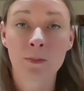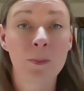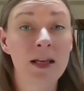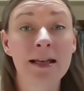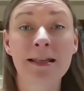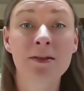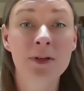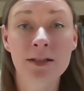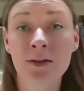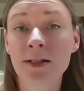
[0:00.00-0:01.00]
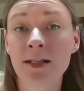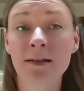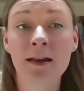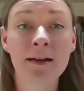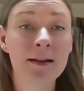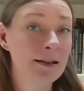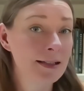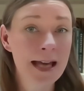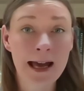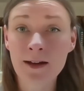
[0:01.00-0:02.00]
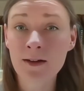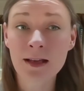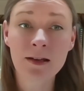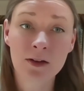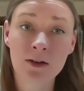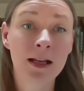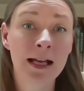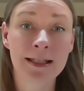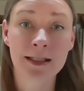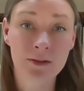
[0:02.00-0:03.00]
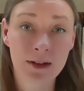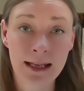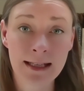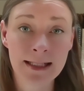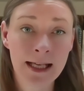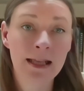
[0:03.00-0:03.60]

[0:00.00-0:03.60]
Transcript: Because the results unlock an entirely new class of light,